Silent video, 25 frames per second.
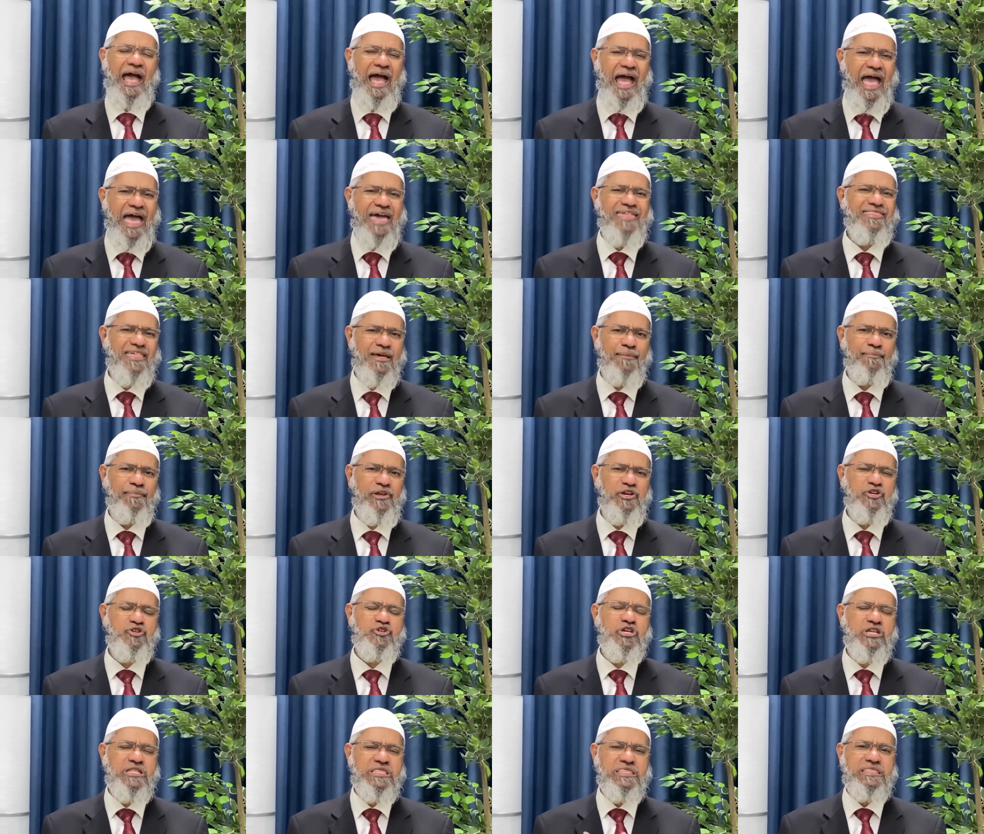As I
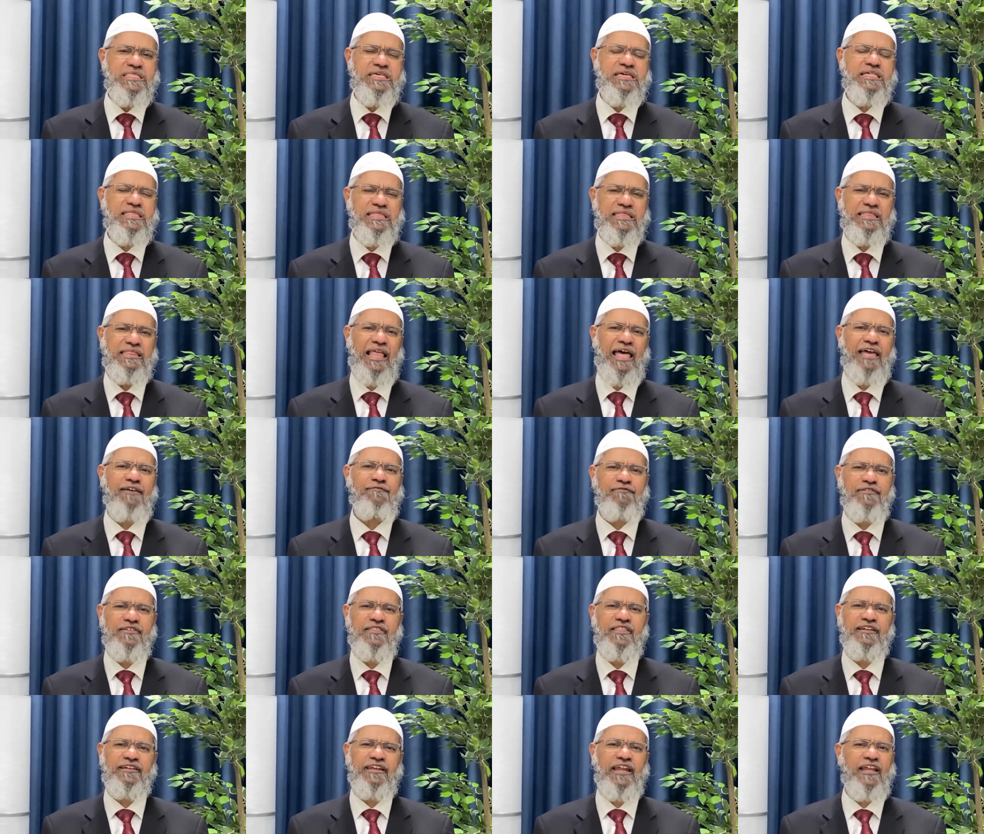mentioned, this life
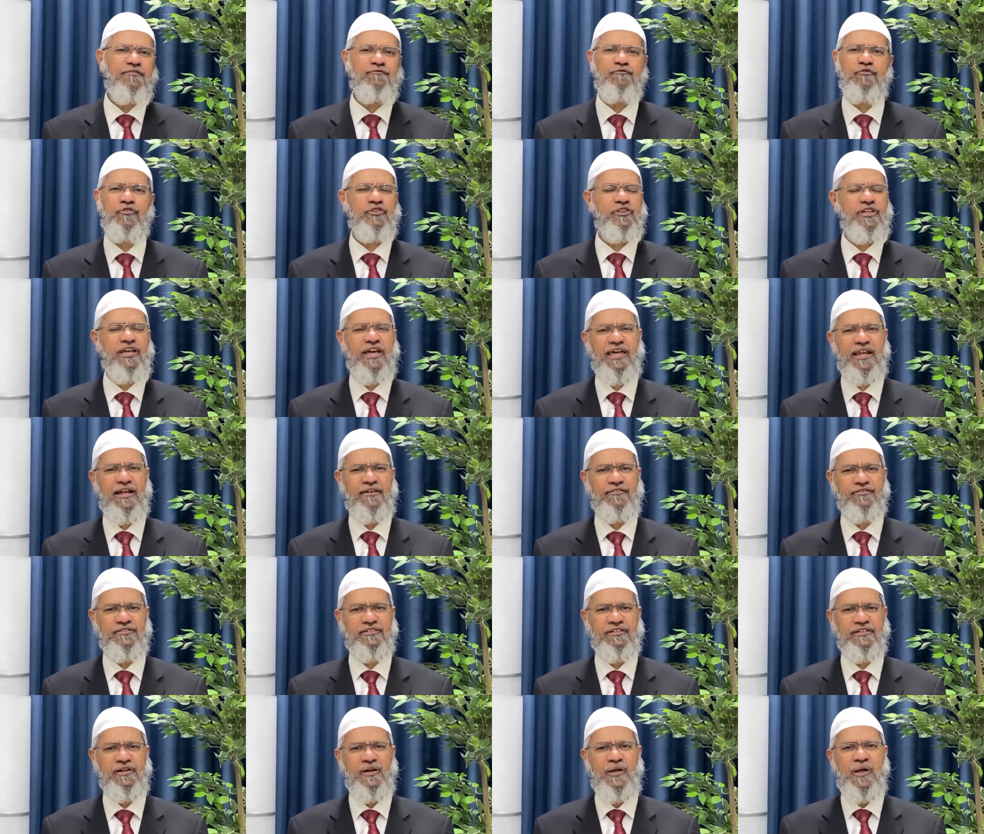is a test for
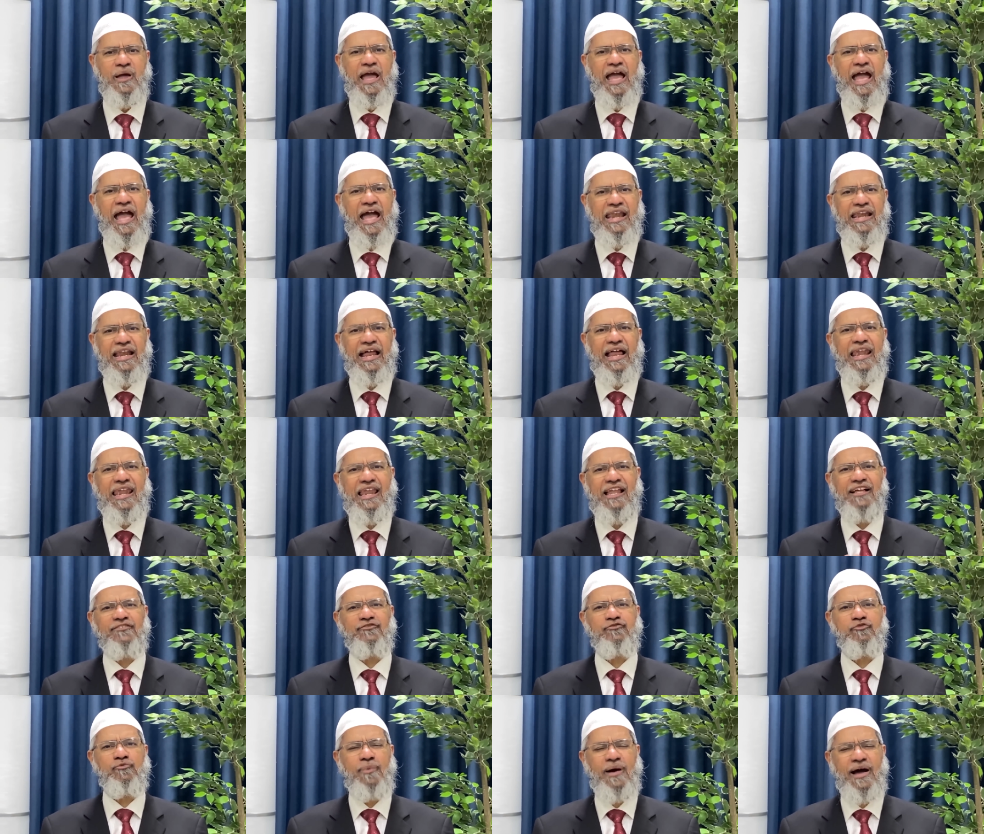thereafter, hereafter. And Allah
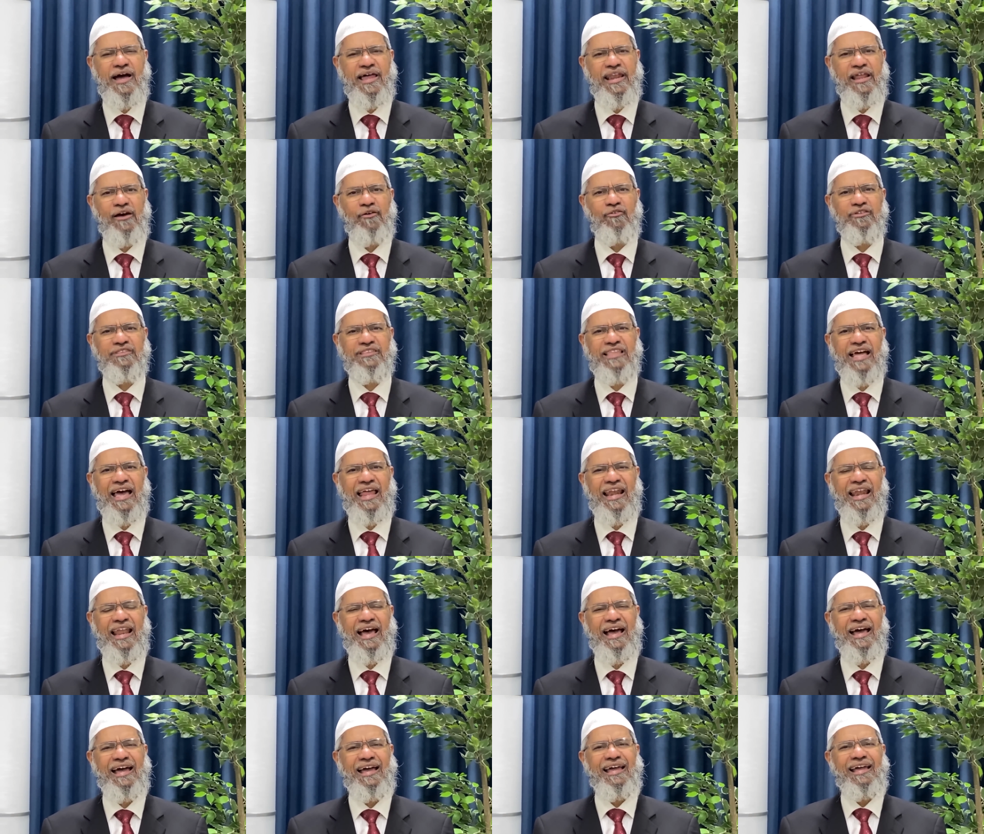subhanahu wa
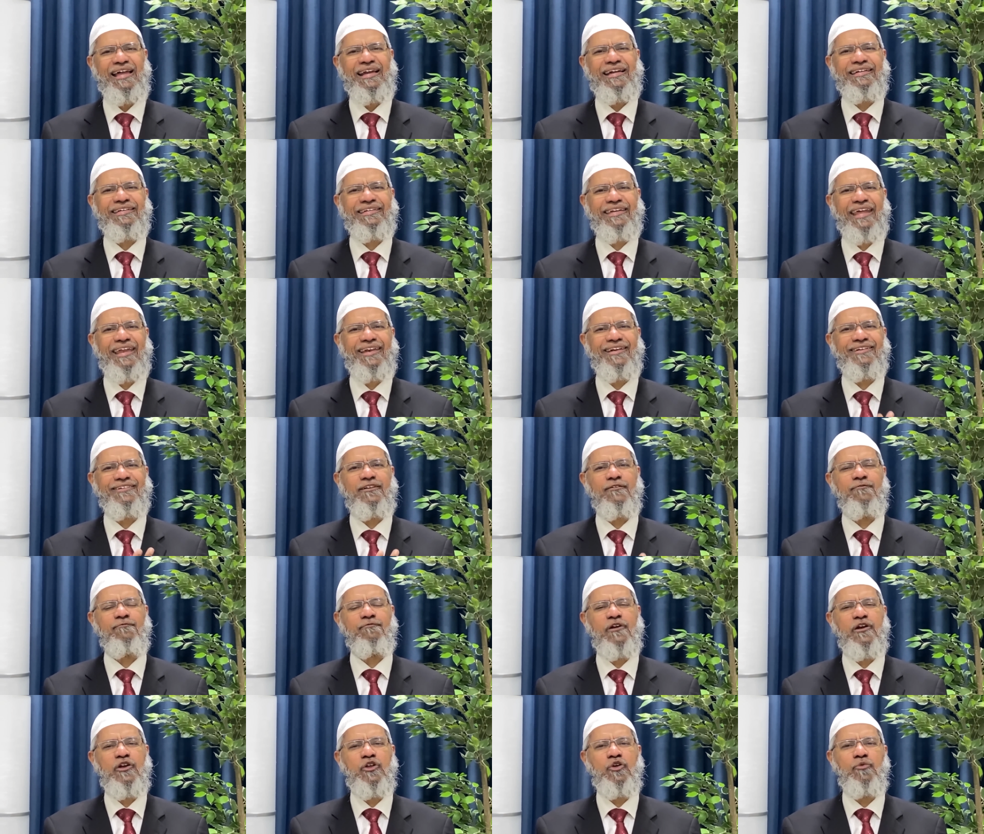ta'ala tests
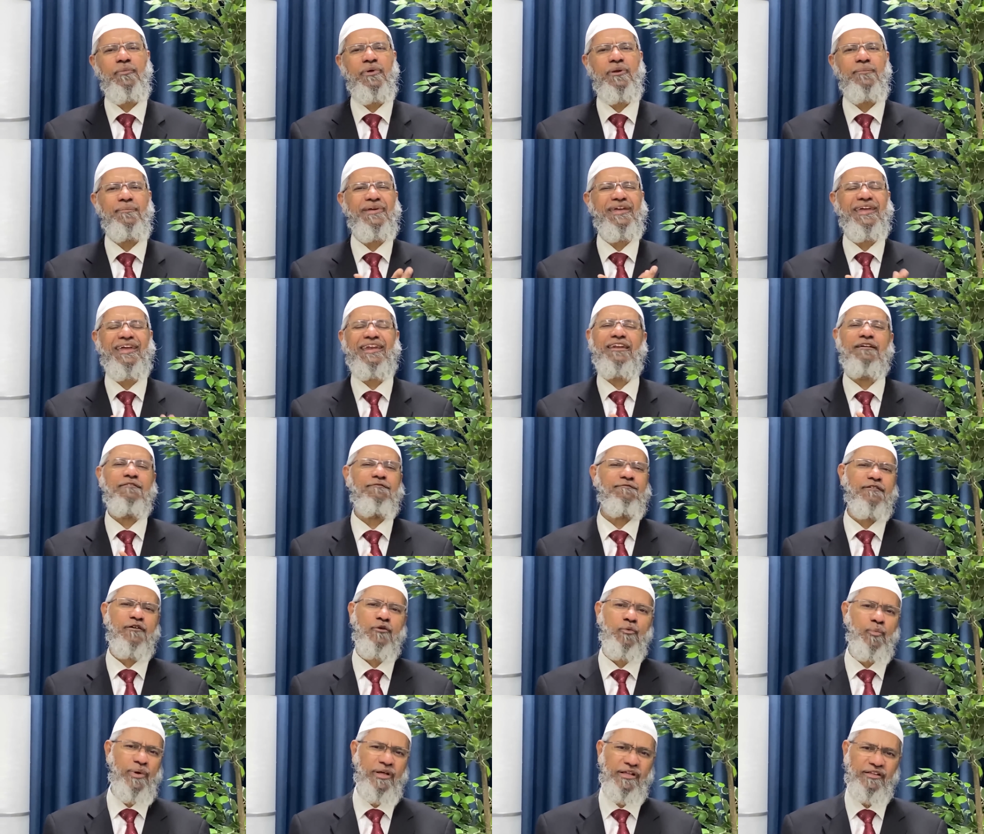different human beings in
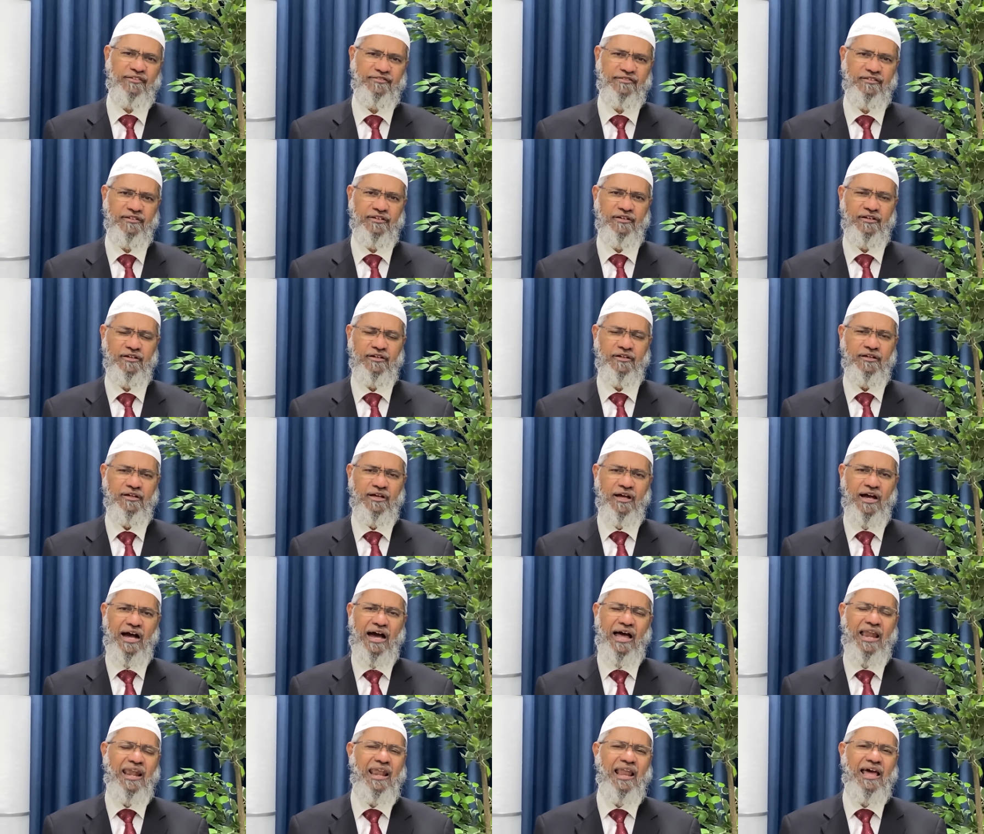different ways.
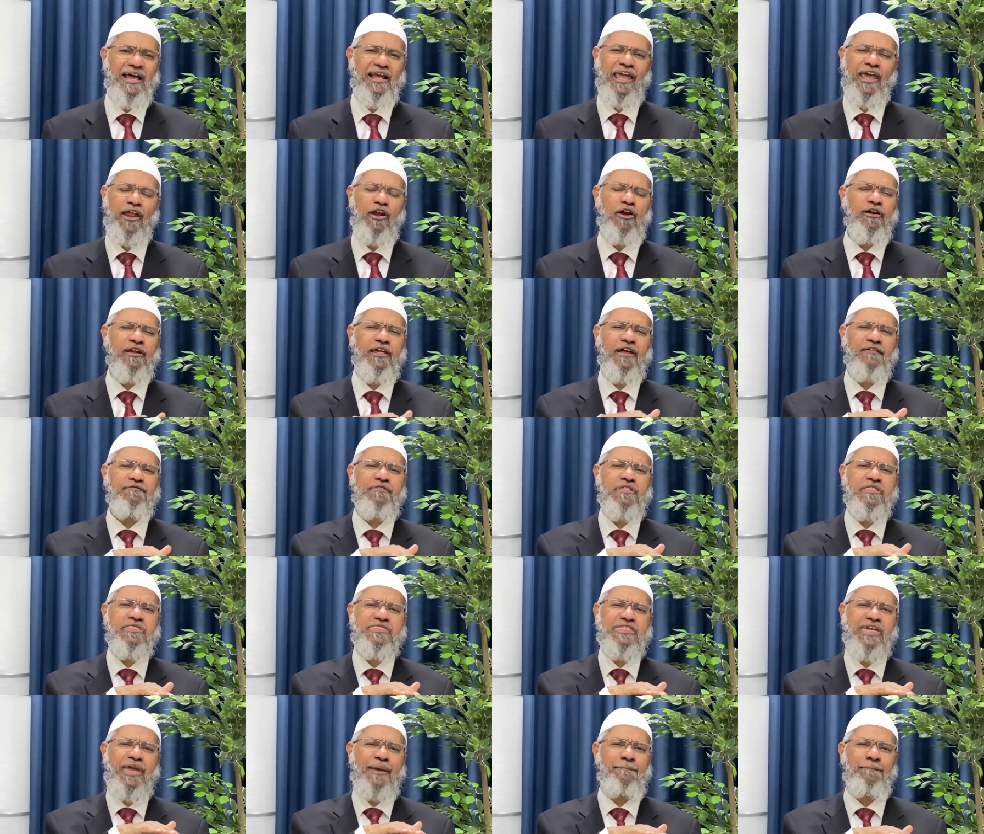Allah cannot have the
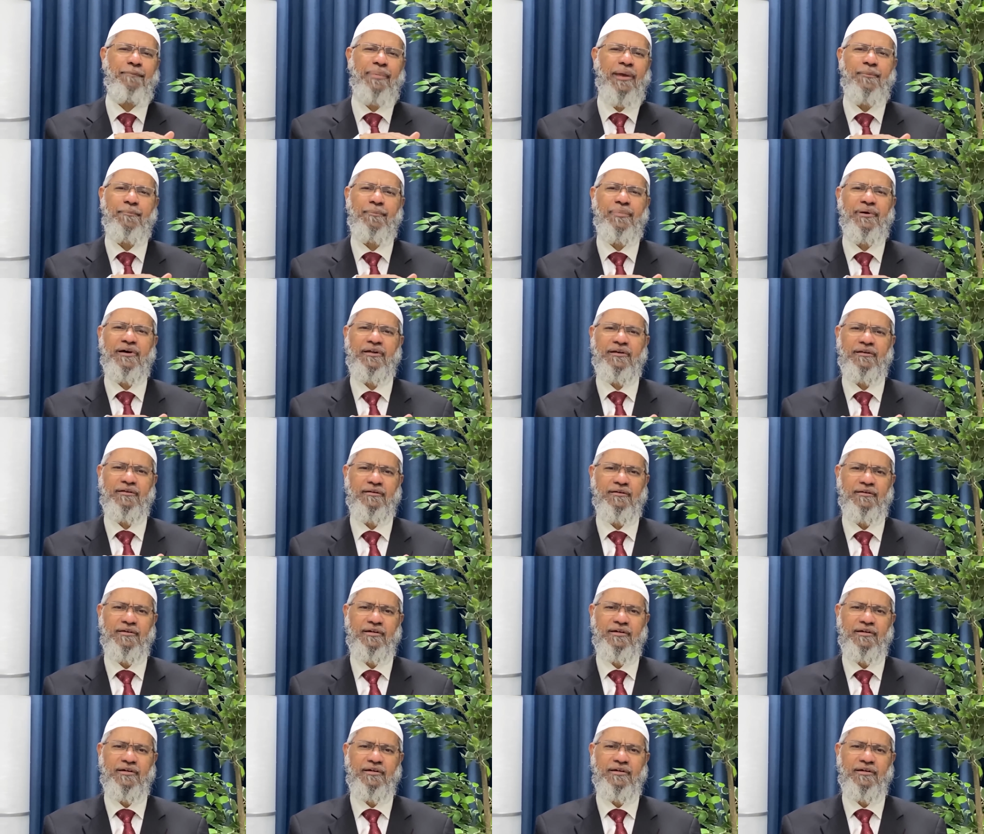same paper.